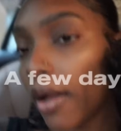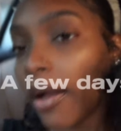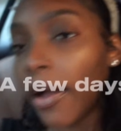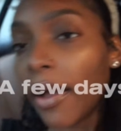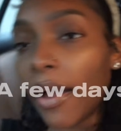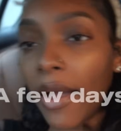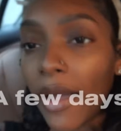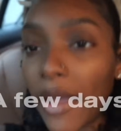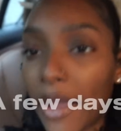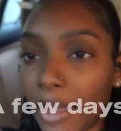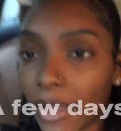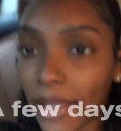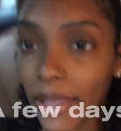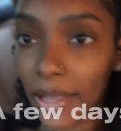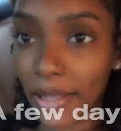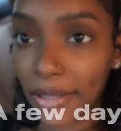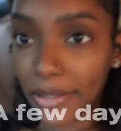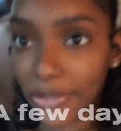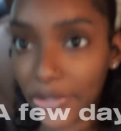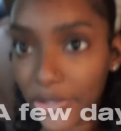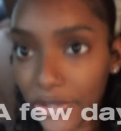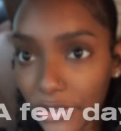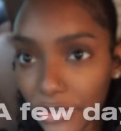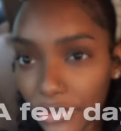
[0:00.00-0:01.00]
Alright
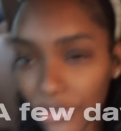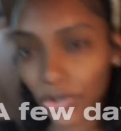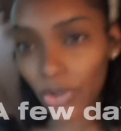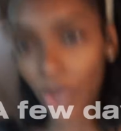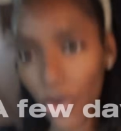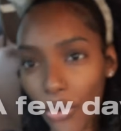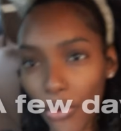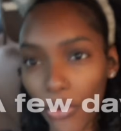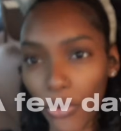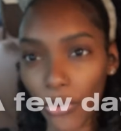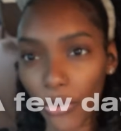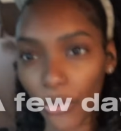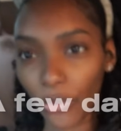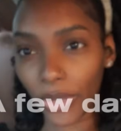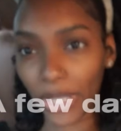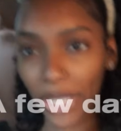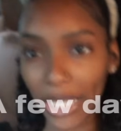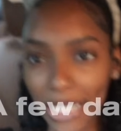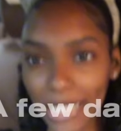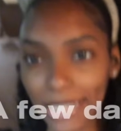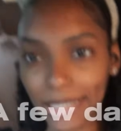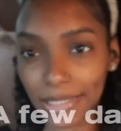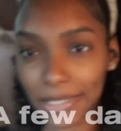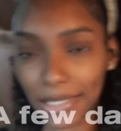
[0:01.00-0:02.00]
guys, so
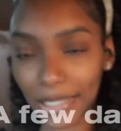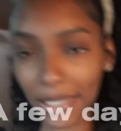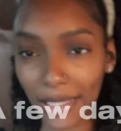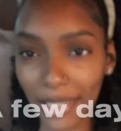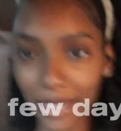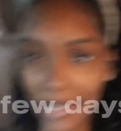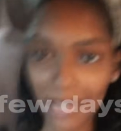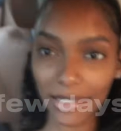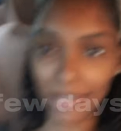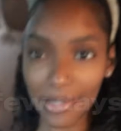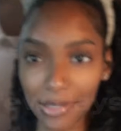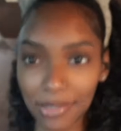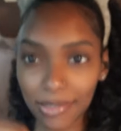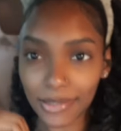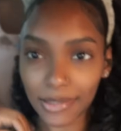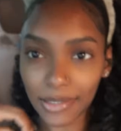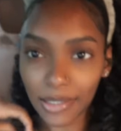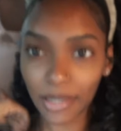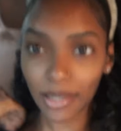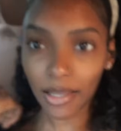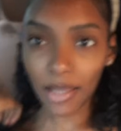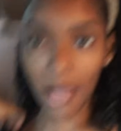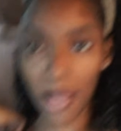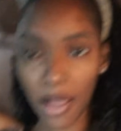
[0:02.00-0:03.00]
it is
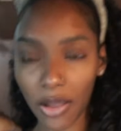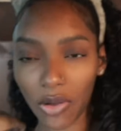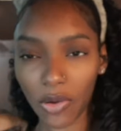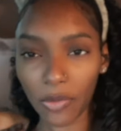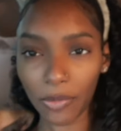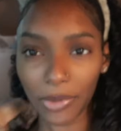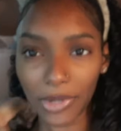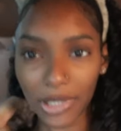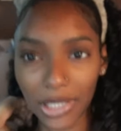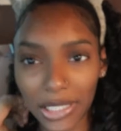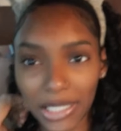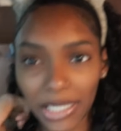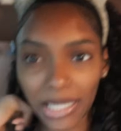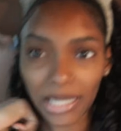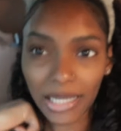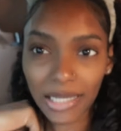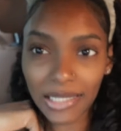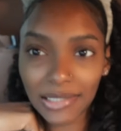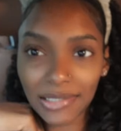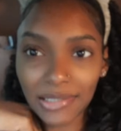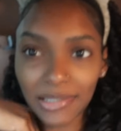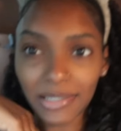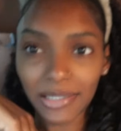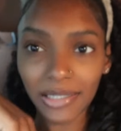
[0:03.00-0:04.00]
a couple
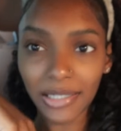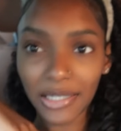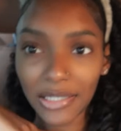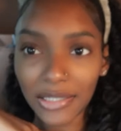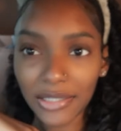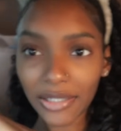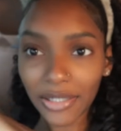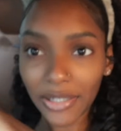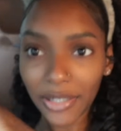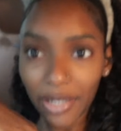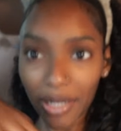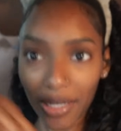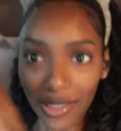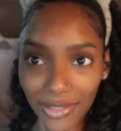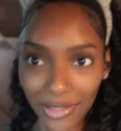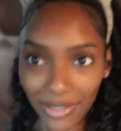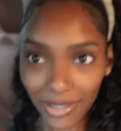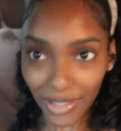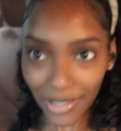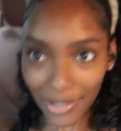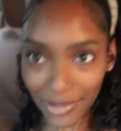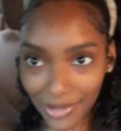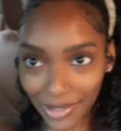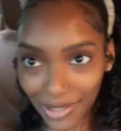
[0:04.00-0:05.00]
days later. As you
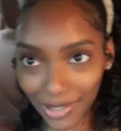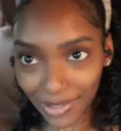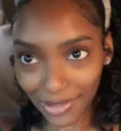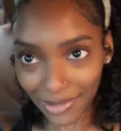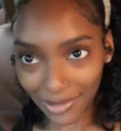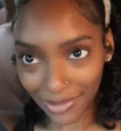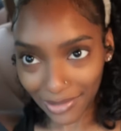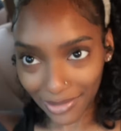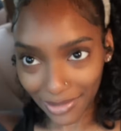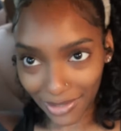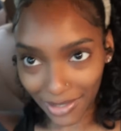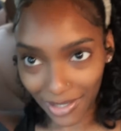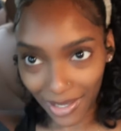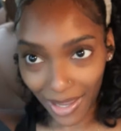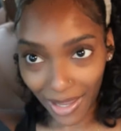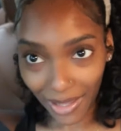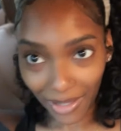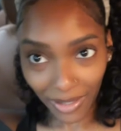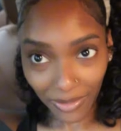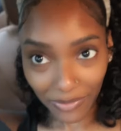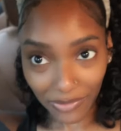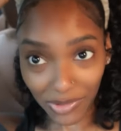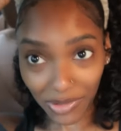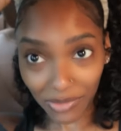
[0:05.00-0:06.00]
guys can see, I
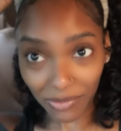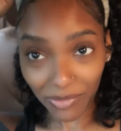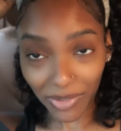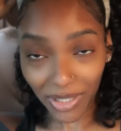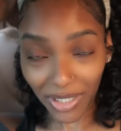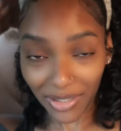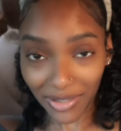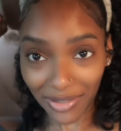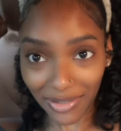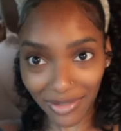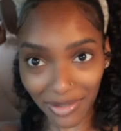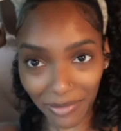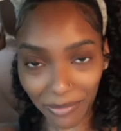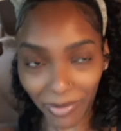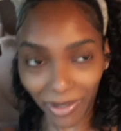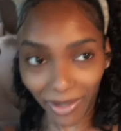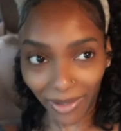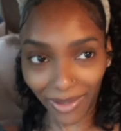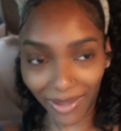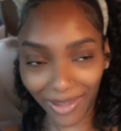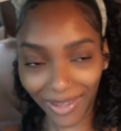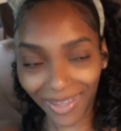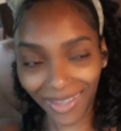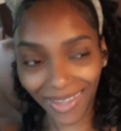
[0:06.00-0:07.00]
have some ears on my
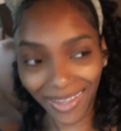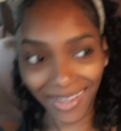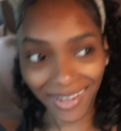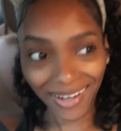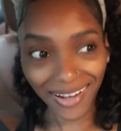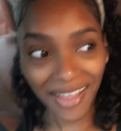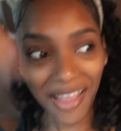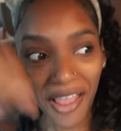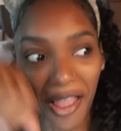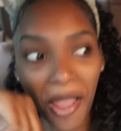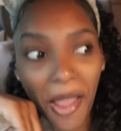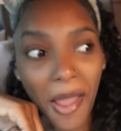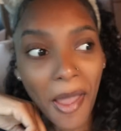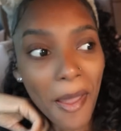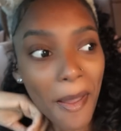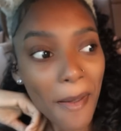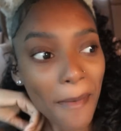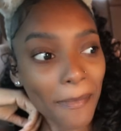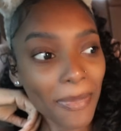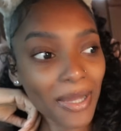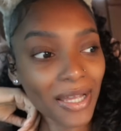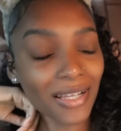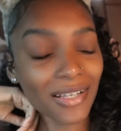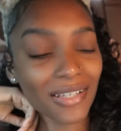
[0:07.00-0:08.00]
head
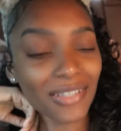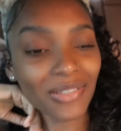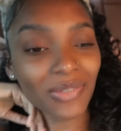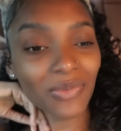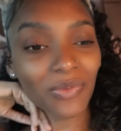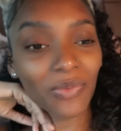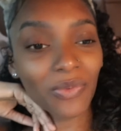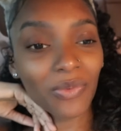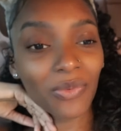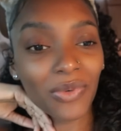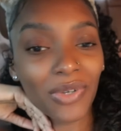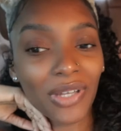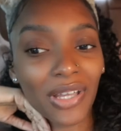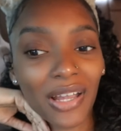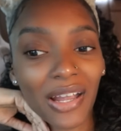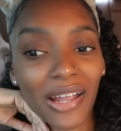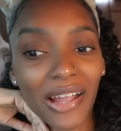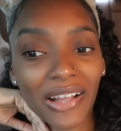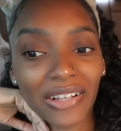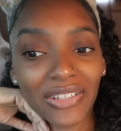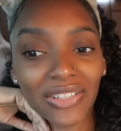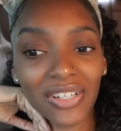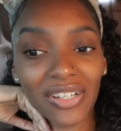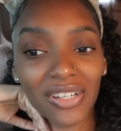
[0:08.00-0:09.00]
because we are
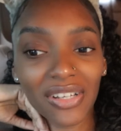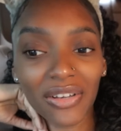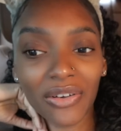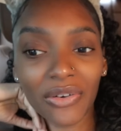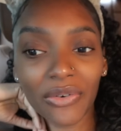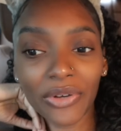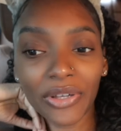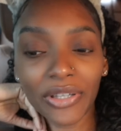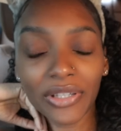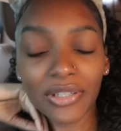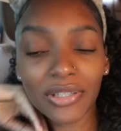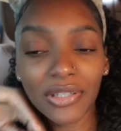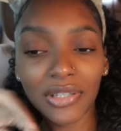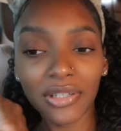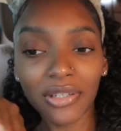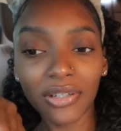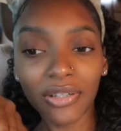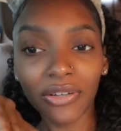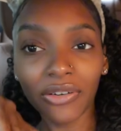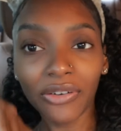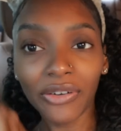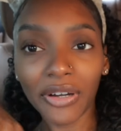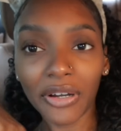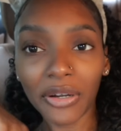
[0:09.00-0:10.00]
actually going to
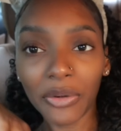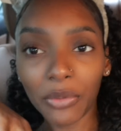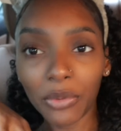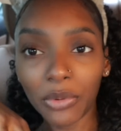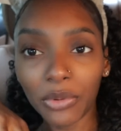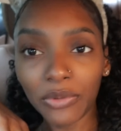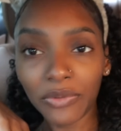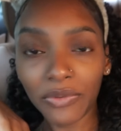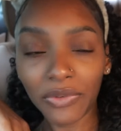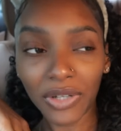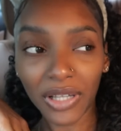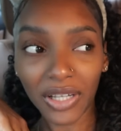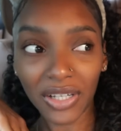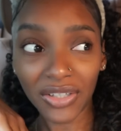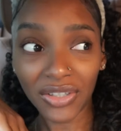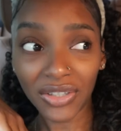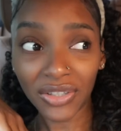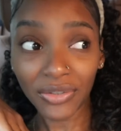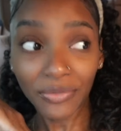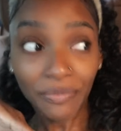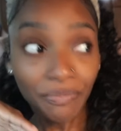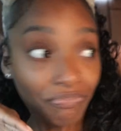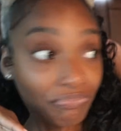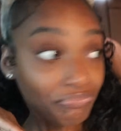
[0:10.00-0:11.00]
the Great Wolf
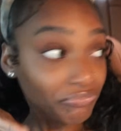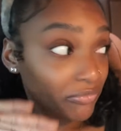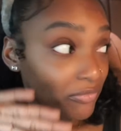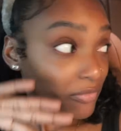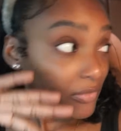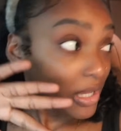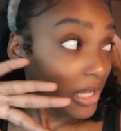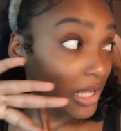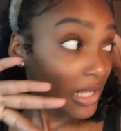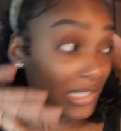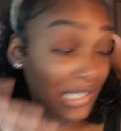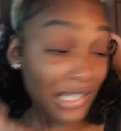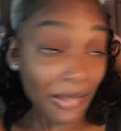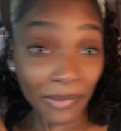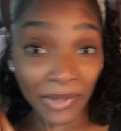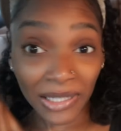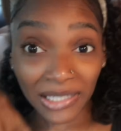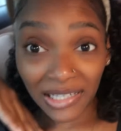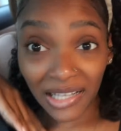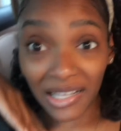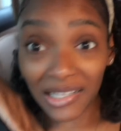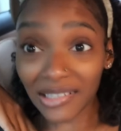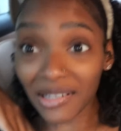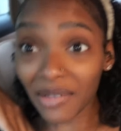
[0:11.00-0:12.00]
Lodge. It's a
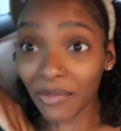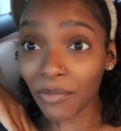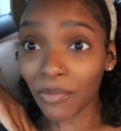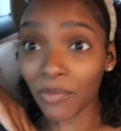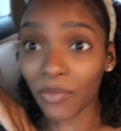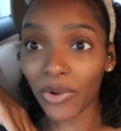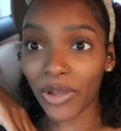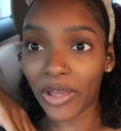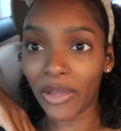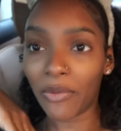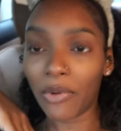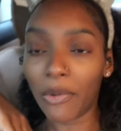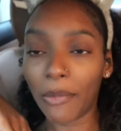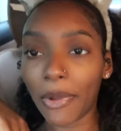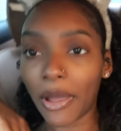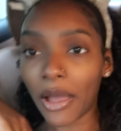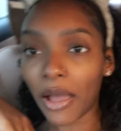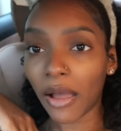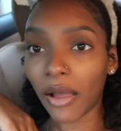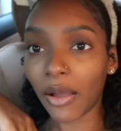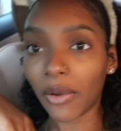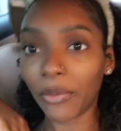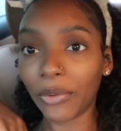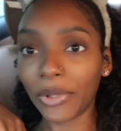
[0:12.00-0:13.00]
place that somewhere where
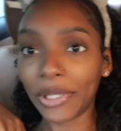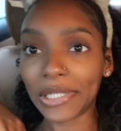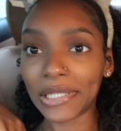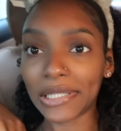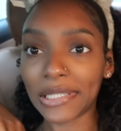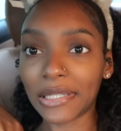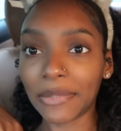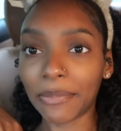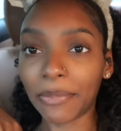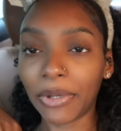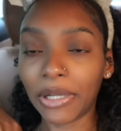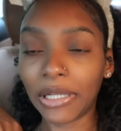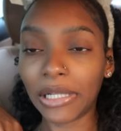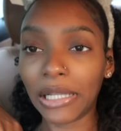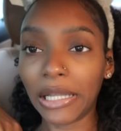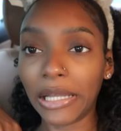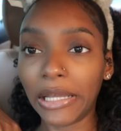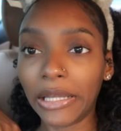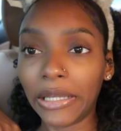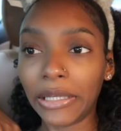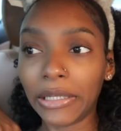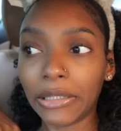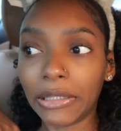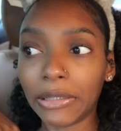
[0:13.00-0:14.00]
I always sip on
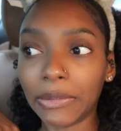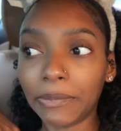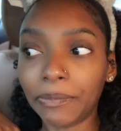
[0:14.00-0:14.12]
like